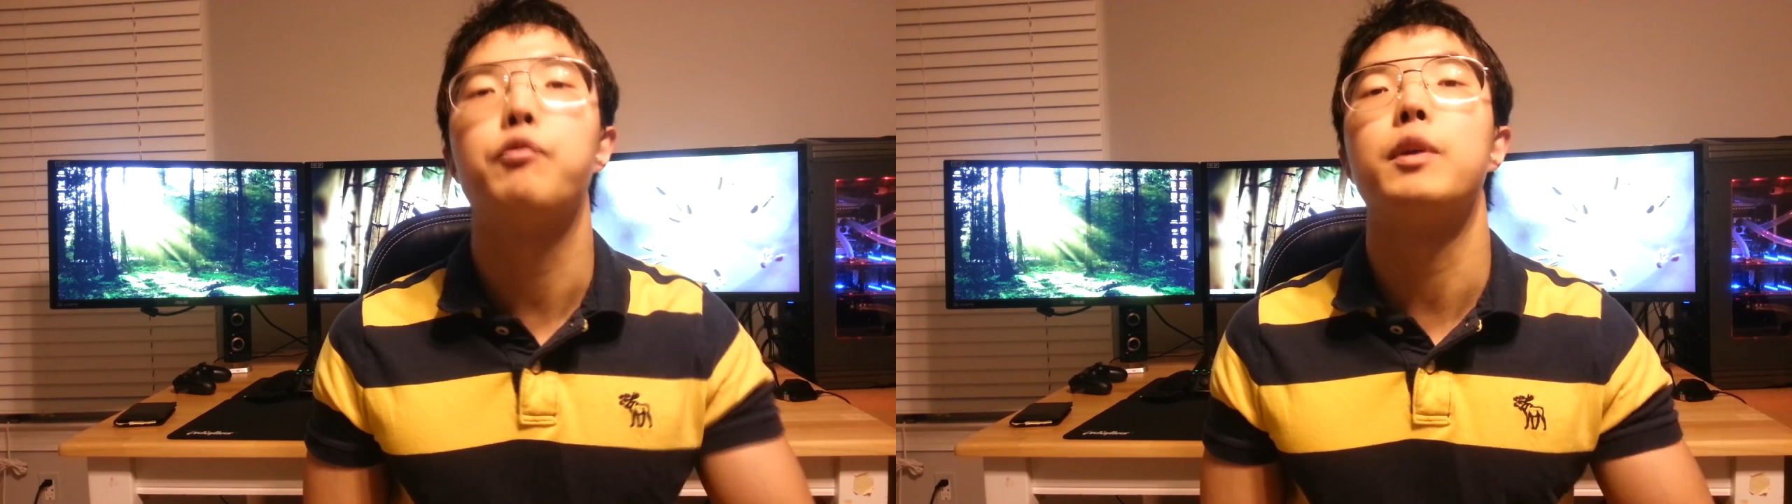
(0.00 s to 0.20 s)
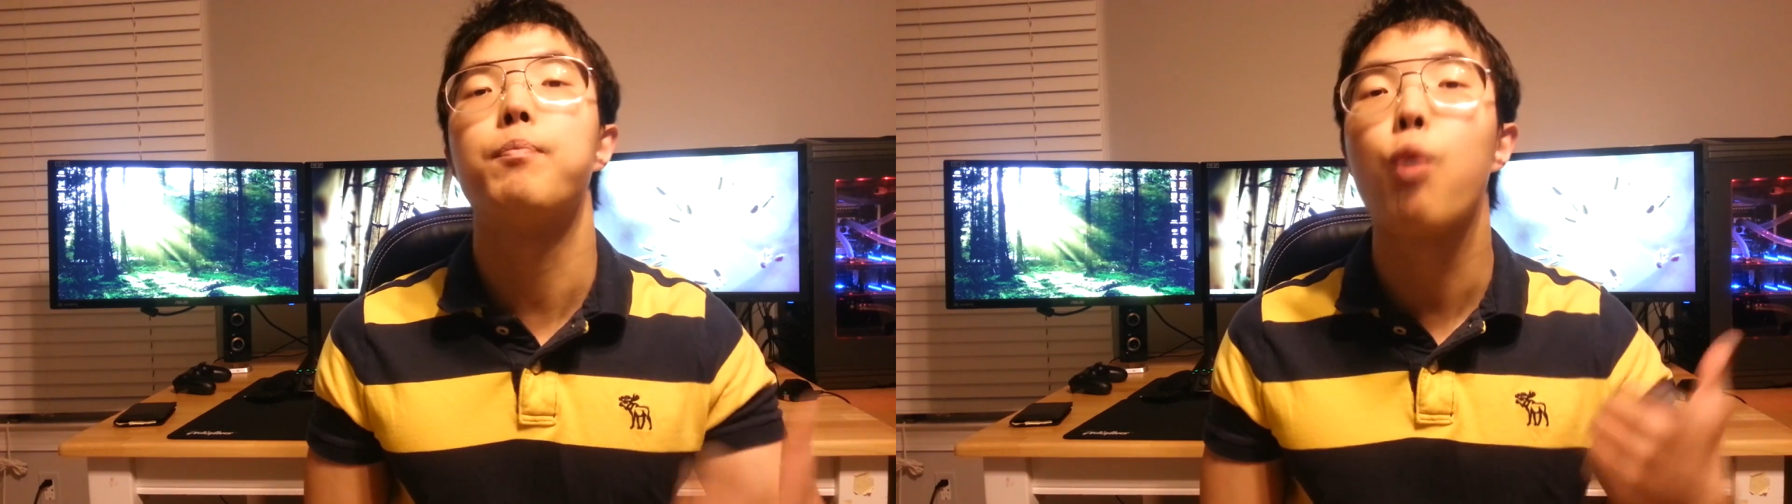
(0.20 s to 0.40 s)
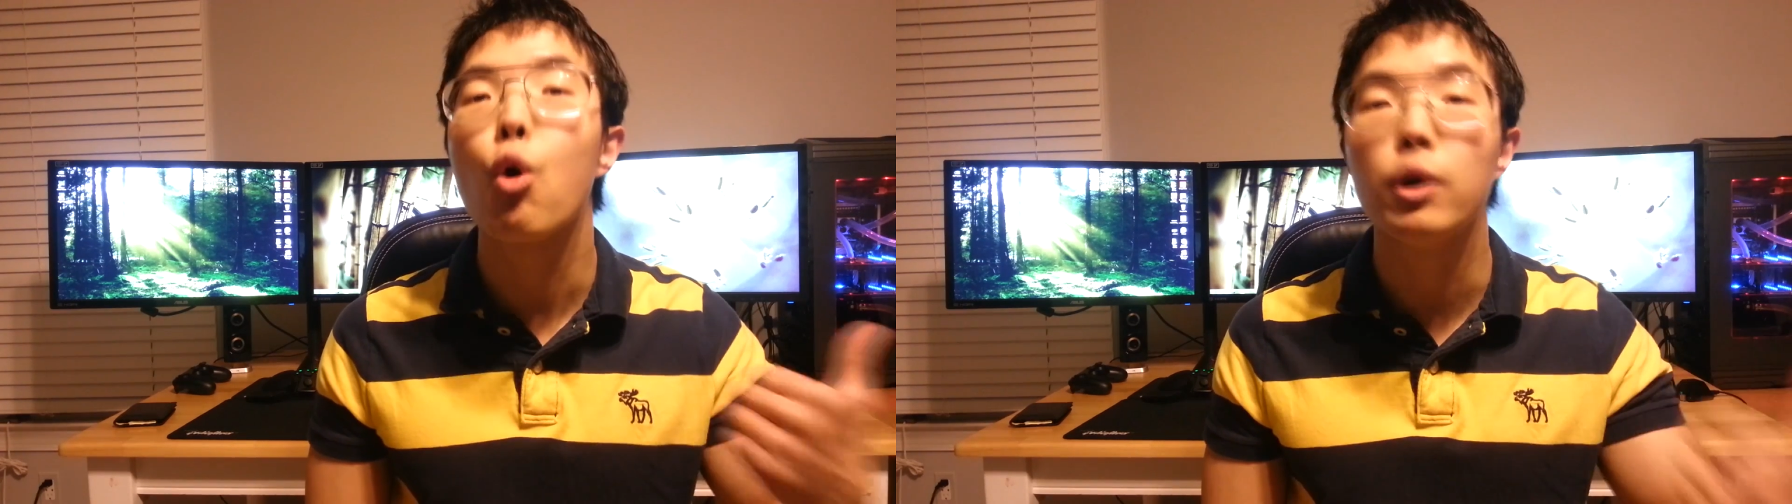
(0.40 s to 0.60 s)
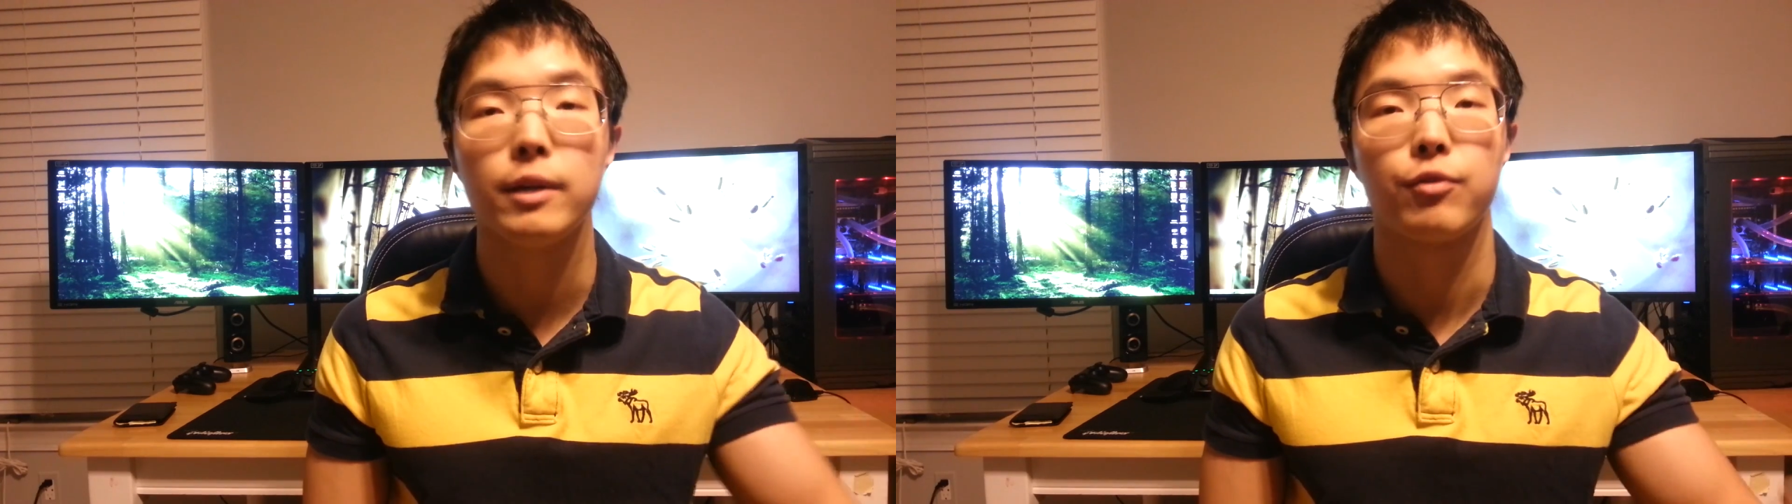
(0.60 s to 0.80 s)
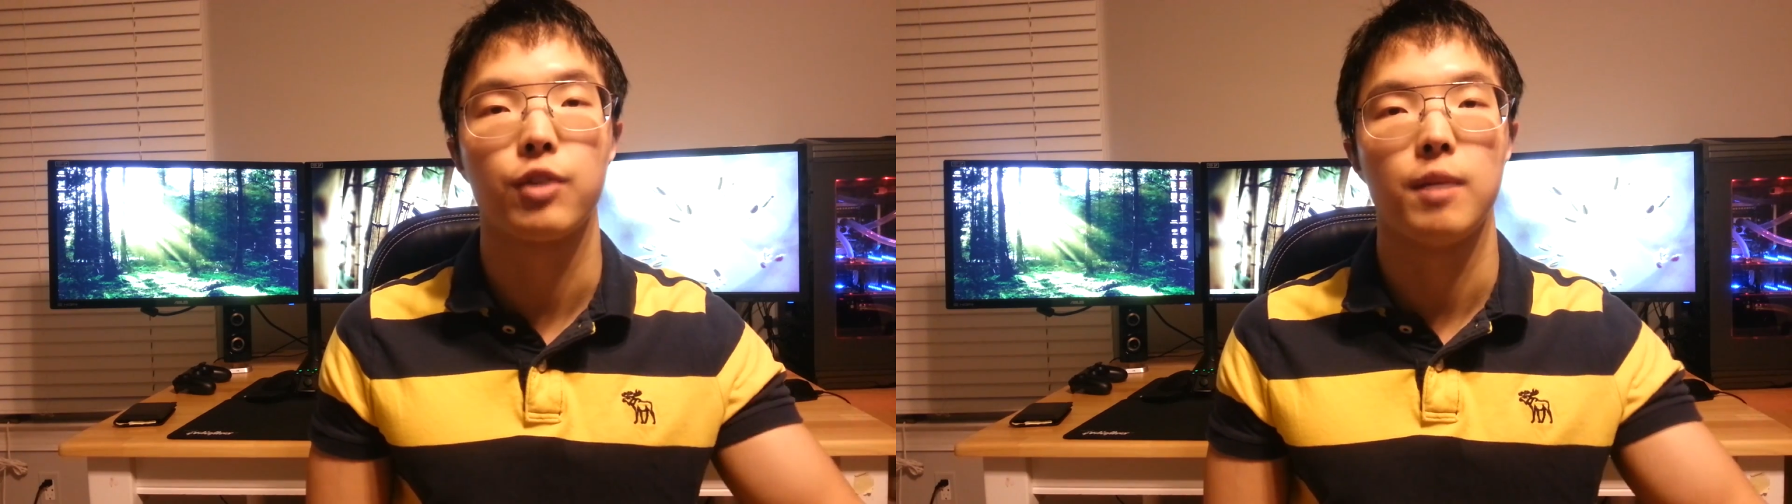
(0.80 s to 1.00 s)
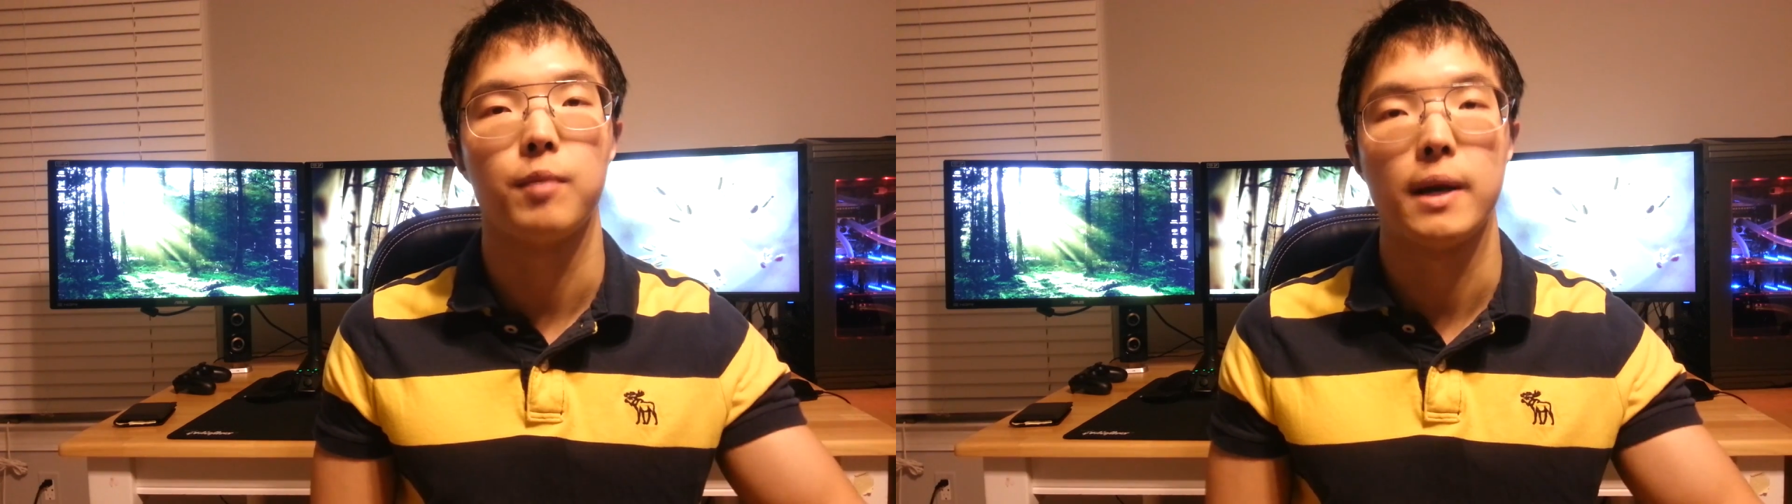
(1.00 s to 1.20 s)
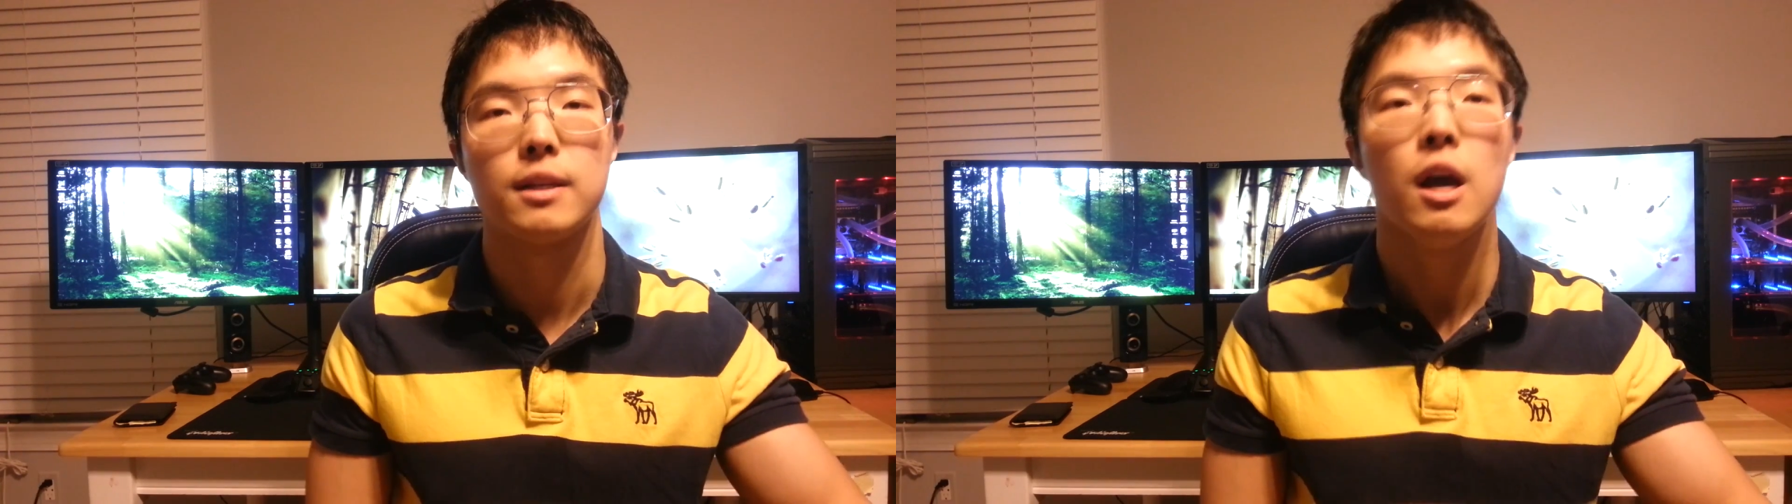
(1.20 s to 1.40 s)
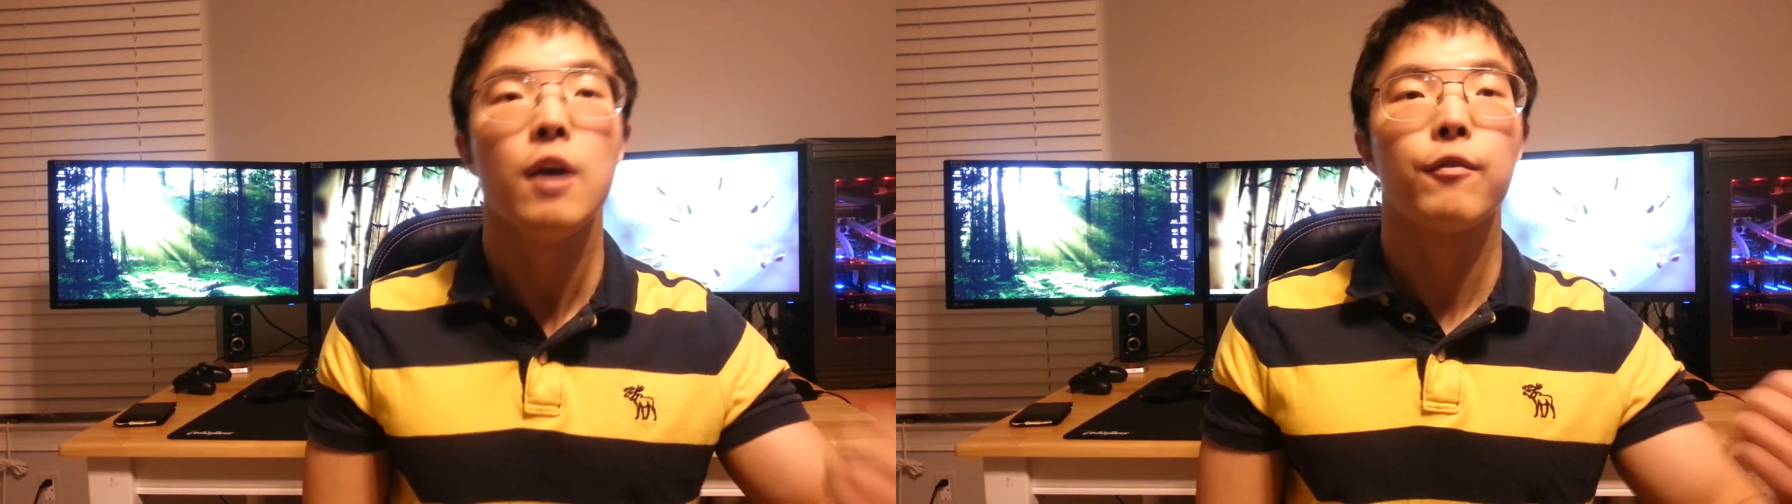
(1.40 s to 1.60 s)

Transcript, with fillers: reported frame rate.